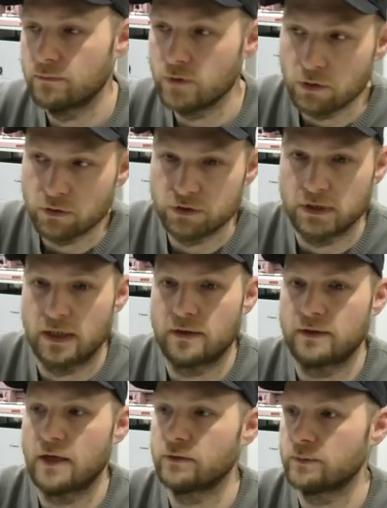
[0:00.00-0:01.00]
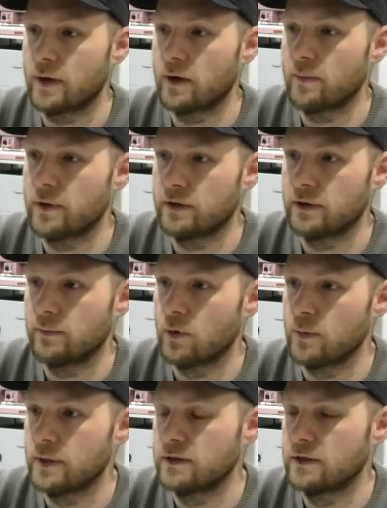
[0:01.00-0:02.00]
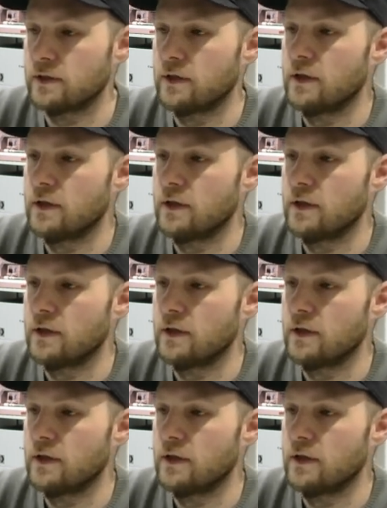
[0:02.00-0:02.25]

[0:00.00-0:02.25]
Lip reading: to that £1,000 a month at the moment,